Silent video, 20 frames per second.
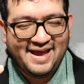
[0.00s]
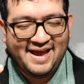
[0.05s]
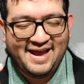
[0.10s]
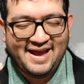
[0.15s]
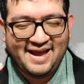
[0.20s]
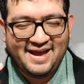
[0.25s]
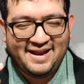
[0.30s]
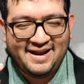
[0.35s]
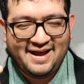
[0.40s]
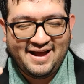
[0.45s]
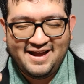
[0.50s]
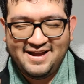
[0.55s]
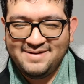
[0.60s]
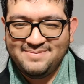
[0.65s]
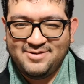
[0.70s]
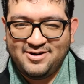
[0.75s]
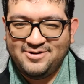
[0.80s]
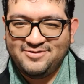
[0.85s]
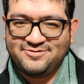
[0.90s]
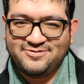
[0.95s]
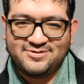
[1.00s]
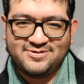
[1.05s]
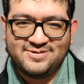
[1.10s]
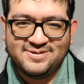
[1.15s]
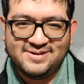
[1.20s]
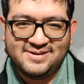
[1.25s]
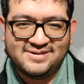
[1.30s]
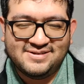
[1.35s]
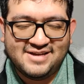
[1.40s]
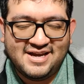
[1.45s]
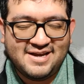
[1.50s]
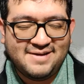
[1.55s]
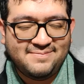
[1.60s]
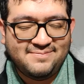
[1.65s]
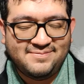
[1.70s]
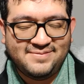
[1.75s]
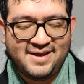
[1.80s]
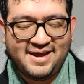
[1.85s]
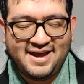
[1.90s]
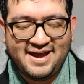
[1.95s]
And I am all for this. I
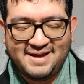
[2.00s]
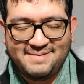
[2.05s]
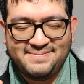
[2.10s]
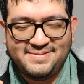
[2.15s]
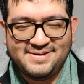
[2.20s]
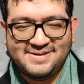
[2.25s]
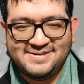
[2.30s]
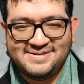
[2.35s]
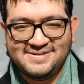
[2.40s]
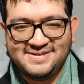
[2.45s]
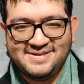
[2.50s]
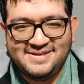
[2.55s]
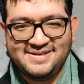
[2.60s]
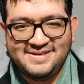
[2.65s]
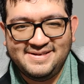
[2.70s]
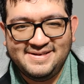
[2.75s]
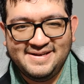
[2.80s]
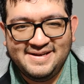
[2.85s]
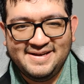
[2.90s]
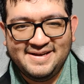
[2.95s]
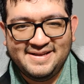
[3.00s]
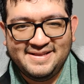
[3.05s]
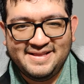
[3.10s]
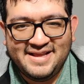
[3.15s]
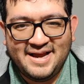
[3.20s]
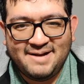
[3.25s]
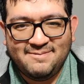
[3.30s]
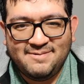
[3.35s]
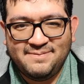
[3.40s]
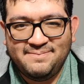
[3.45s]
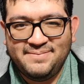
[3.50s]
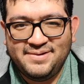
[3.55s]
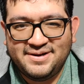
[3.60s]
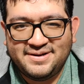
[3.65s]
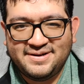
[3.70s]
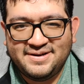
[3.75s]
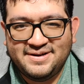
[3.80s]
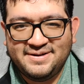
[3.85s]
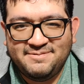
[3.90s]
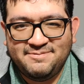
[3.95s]
am happy to see that
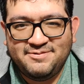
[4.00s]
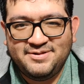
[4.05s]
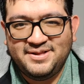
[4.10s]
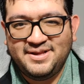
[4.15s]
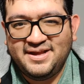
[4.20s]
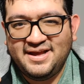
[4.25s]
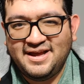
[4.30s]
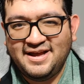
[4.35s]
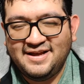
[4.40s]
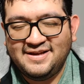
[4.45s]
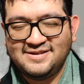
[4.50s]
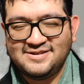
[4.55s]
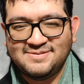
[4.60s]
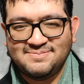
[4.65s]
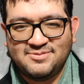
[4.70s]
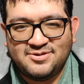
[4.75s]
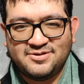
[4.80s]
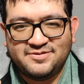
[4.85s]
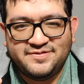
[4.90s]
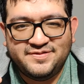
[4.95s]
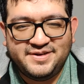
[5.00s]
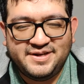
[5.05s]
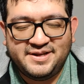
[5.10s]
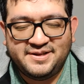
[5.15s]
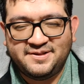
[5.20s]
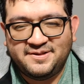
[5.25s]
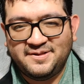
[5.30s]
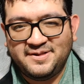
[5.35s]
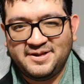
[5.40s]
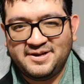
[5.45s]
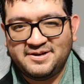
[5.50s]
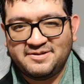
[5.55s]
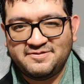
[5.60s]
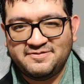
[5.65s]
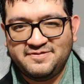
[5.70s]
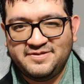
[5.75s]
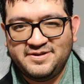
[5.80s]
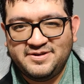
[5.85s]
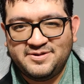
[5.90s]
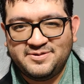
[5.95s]
Rebecca really has more of an athletic
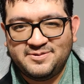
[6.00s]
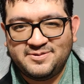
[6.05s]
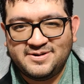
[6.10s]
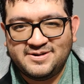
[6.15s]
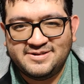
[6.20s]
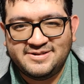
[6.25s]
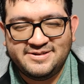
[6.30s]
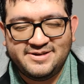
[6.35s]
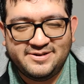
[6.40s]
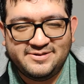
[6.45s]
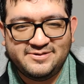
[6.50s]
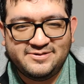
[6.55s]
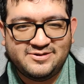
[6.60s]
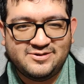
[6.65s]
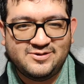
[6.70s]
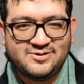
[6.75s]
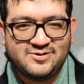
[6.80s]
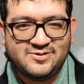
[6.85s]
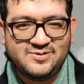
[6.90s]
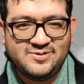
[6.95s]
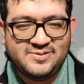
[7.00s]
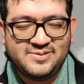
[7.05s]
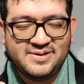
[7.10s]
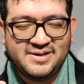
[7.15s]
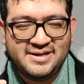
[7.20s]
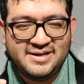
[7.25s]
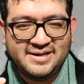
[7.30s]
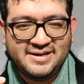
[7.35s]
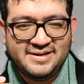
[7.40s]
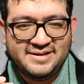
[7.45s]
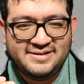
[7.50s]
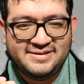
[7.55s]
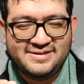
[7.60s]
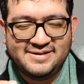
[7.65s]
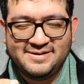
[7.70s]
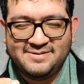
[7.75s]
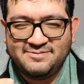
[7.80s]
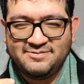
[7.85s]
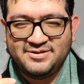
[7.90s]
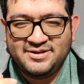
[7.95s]
feel, whereas the other two
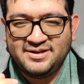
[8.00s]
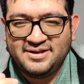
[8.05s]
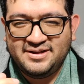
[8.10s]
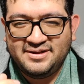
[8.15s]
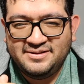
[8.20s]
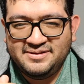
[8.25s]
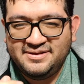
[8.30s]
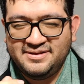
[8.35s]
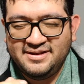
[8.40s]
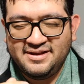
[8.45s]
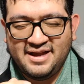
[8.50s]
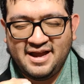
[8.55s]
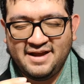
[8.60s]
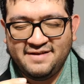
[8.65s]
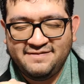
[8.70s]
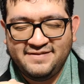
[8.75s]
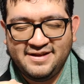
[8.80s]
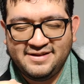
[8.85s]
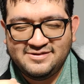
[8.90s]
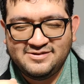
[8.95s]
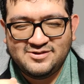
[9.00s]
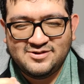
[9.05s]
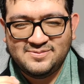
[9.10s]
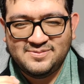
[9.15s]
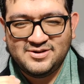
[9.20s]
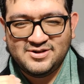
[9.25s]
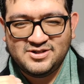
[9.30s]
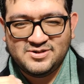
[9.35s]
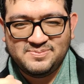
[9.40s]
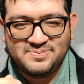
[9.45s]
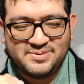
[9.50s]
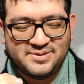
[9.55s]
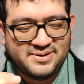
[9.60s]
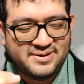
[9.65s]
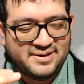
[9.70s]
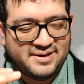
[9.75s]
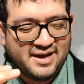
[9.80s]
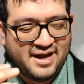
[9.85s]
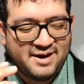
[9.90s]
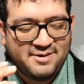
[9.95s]
didn't really have that so much.
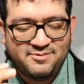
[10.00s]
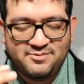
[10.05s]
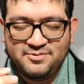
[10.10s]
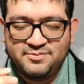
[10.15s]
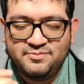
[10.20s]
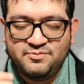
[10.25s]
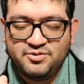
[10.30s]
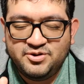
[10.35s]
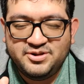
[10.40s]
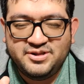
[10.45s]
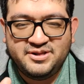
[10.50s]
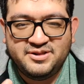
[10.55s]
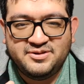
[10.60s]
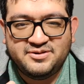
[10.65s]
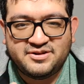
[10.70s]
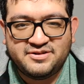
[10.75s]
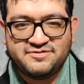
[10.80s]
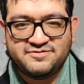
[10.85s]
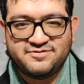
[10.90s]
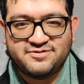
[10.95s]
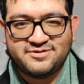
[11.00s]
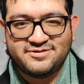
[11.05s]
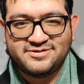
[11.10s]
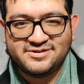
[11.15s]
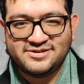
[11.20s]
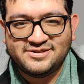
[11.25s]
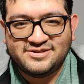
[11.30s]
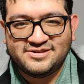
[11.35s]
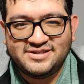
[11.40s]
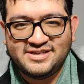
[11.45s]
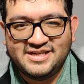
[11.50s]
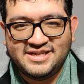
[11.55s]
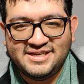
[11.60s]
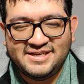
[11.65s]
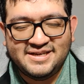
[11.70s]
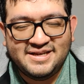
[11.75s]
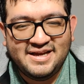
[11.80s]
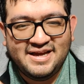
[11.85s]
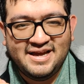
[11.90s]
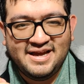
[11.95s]
But I'm really looking forward to
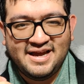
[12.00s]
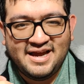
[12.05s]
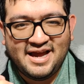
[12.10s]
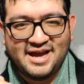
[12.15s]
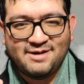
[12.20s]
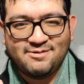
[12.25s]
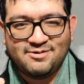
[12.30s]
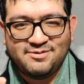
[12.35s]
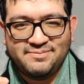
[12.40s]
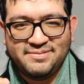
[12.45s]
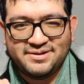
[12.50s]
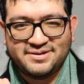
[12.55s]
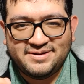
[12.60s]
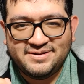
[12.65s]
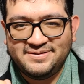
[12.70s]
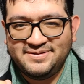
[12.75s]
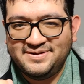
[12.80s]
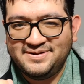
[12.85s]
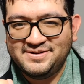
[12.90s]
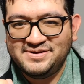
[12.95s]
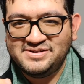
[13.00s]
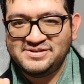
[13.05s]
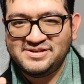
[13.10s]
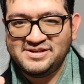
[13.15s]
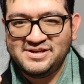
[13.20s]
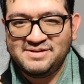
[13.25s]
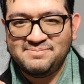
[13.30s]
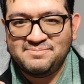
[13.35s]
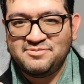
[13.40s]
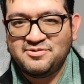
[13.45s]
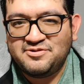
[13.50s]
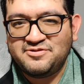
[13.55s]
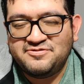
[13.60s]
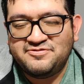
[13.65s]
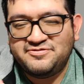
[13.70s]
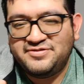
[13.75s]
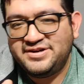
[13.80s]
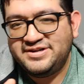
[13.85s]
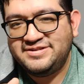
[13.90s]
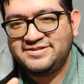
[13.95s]
seeing how Rebecca does in more
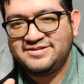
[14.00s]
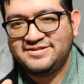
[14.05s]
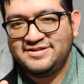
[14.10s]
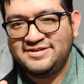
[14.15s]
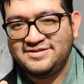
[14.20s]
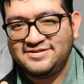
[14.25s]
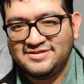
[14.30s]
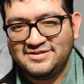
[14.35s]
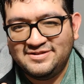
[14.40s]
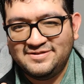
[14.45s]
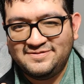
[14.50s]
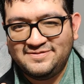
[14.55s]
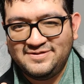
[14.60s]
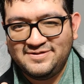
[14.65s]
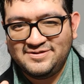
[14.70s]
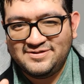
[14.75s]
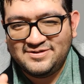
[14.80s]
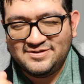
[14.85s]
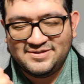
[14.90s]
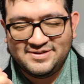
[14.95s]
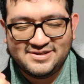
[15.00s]
fight scenes in the future.